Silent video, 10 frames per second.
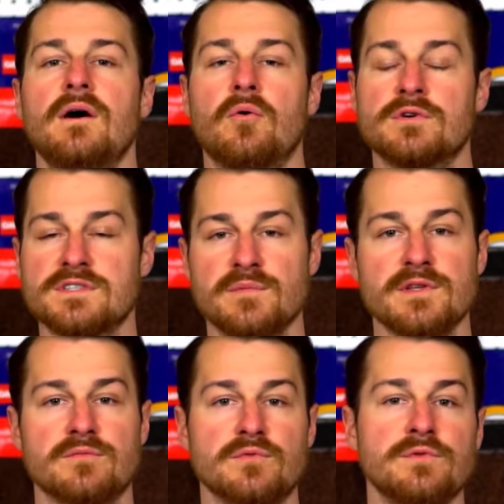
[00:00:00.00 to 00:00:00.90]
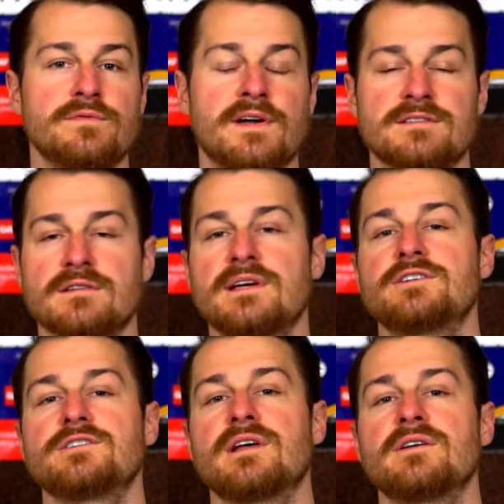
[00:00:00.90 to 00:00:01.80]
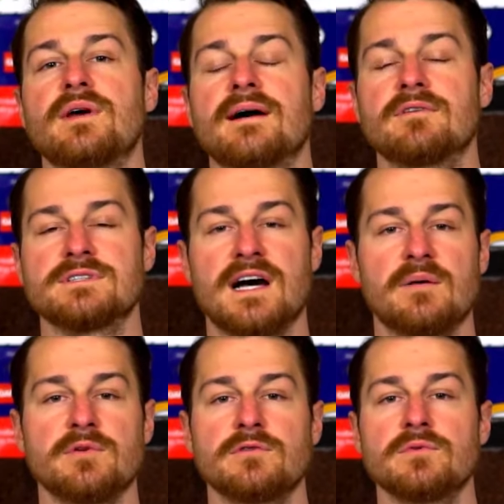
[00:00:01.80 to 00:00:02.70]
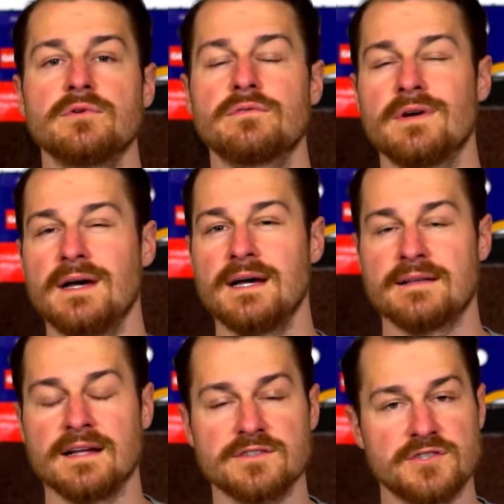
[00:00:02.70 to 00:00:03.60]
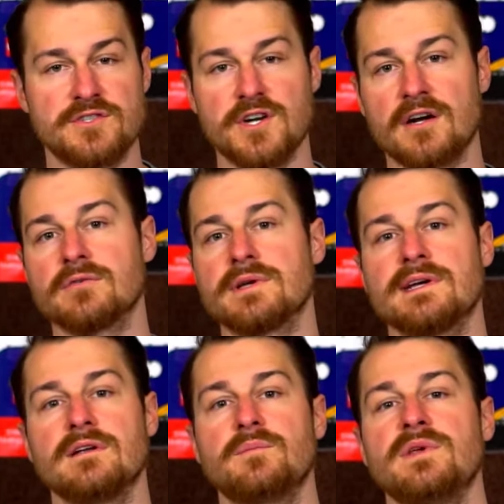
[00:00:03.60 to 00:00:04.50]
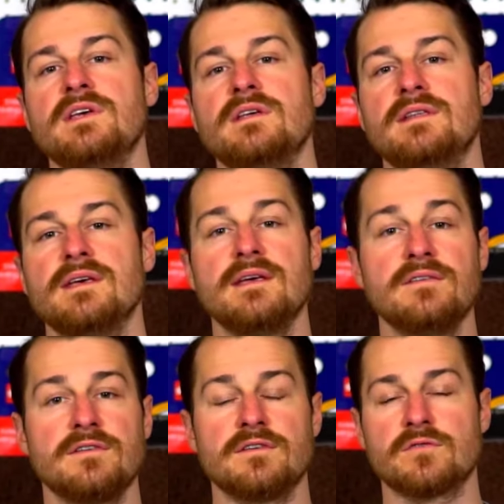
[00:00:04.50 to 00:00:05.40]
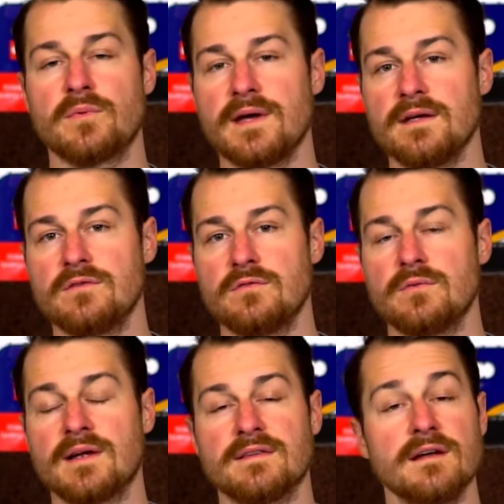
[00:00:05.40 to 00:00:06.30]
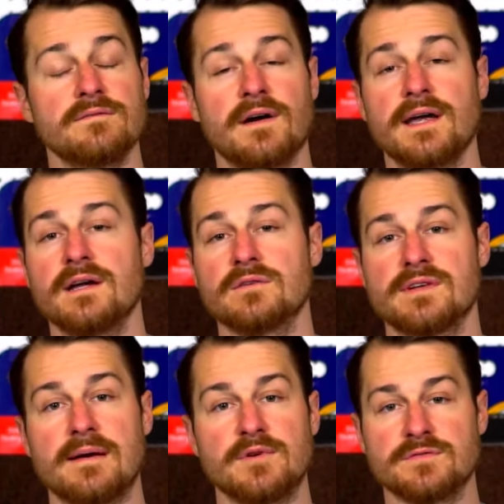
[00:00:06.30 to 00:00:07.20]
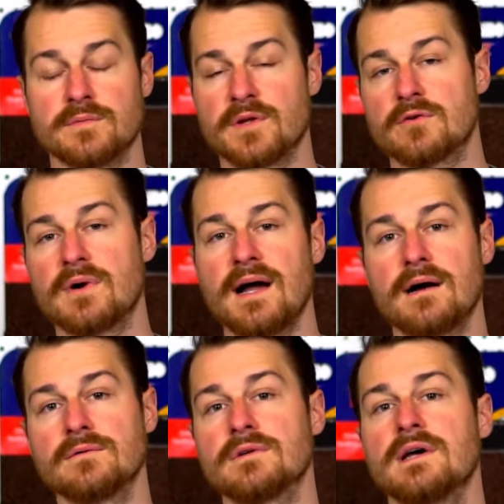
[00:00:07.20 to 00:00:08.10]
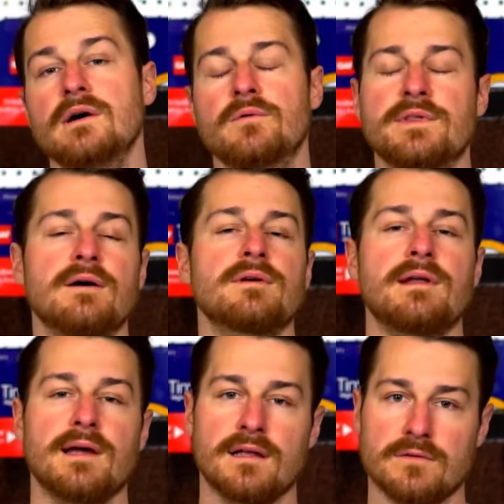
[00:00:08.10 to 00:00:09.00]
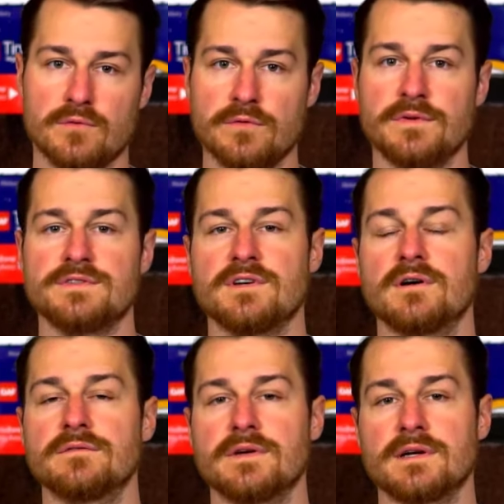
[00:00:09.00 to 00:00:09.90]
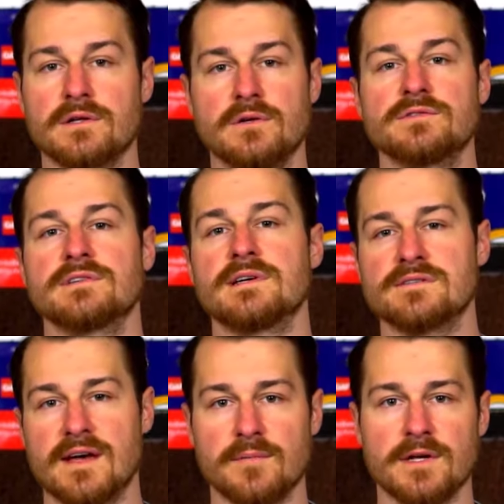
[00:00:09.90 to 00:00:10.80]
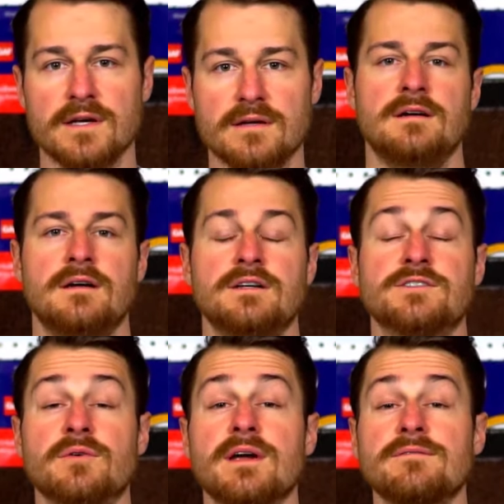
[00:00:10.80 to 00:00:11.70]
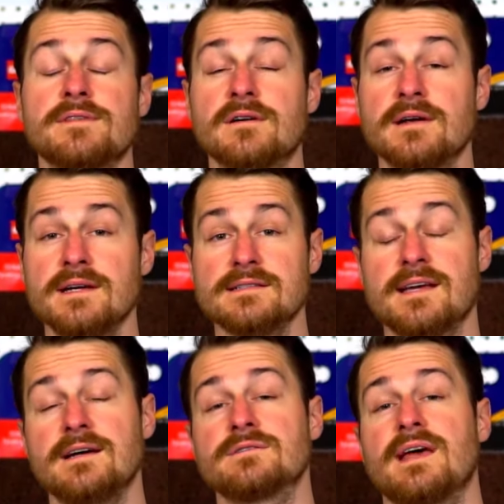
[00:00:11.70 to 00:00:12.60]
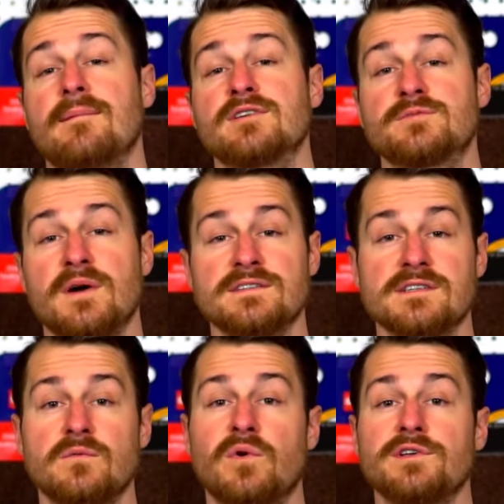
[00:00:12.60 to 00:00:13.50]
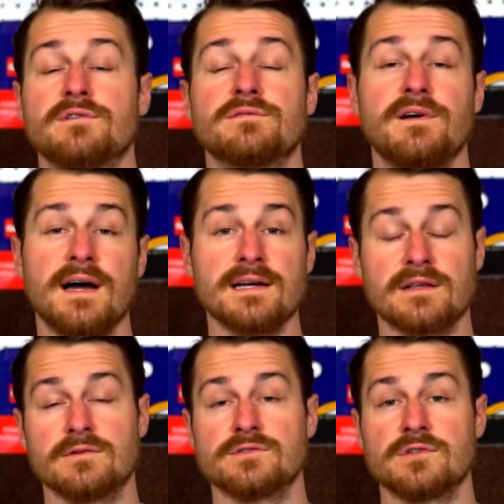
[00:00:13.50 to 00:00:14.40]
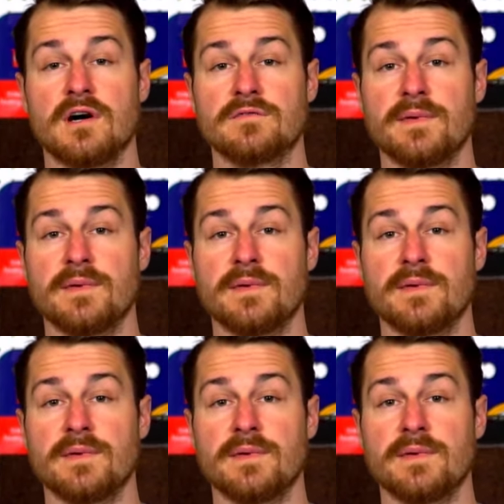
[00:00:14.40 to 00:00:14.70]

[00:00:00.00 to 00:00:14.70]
or some of the roof ventilation that you have on top of your roof. That's generally going to be the easiest way to identify hail damage from the ground without getting on the roof itself and closely examining it. So if there is hail damage present, what you'll find on those soft